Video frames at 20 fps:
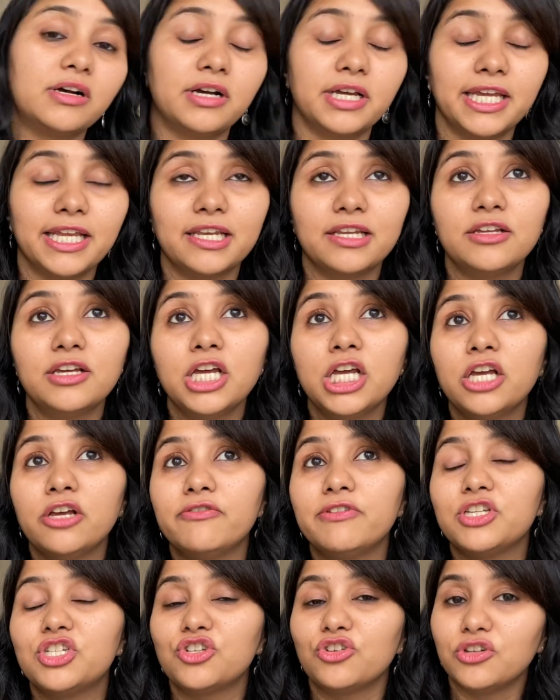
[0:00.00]
in,
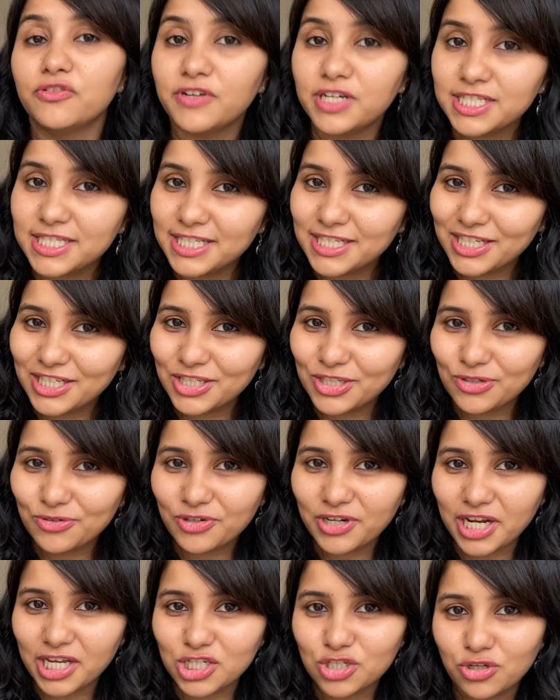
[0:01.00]
which university did you
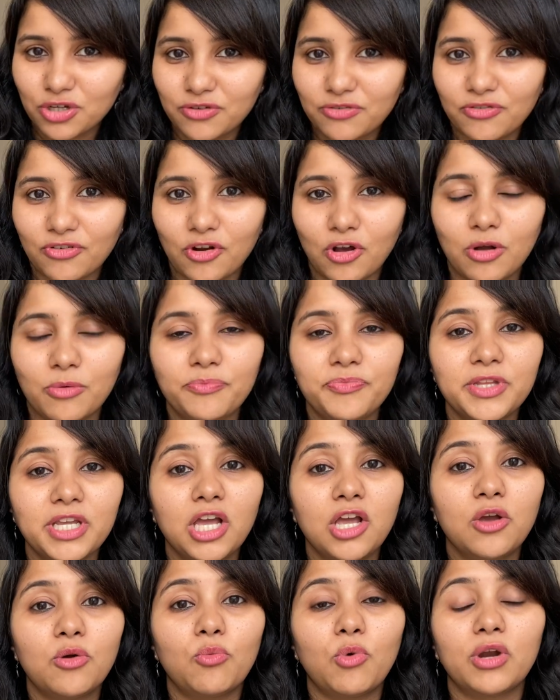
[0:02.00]
graduate from,
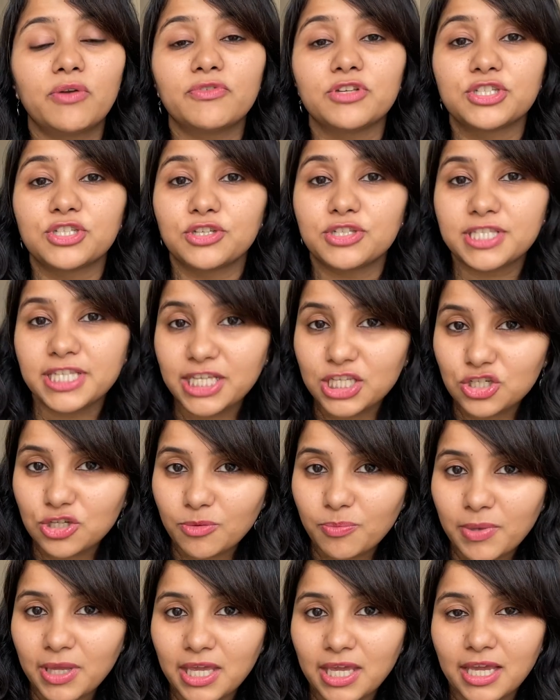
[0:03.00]
what was your
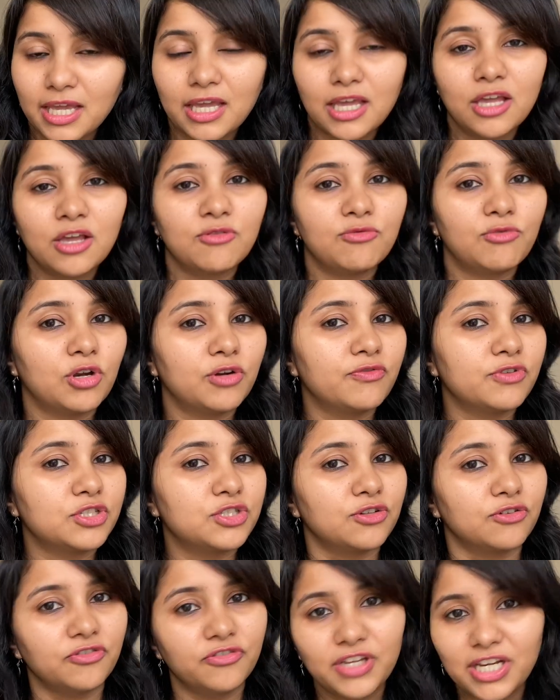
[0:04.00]
CGPA, what was
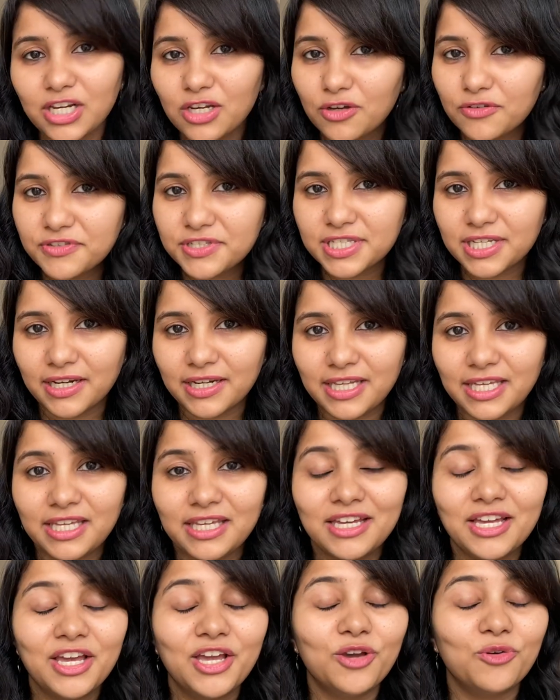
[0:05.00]
your field of study,
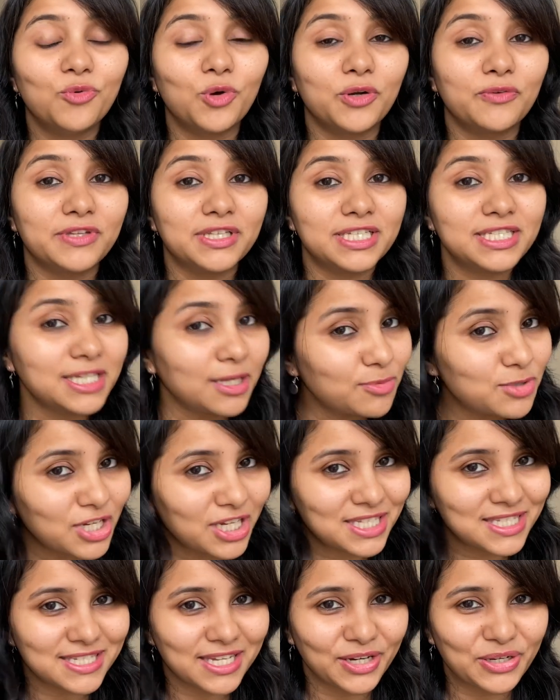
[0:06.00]
what were the
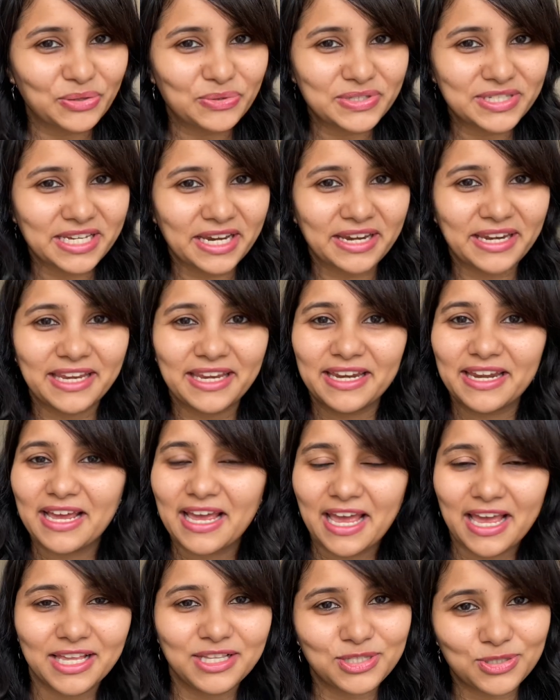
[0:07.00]
subjects that you studied,
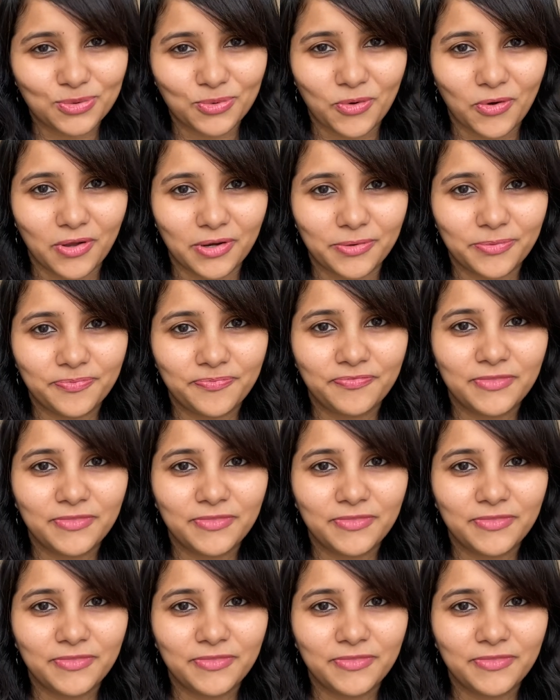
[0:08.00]
and so on.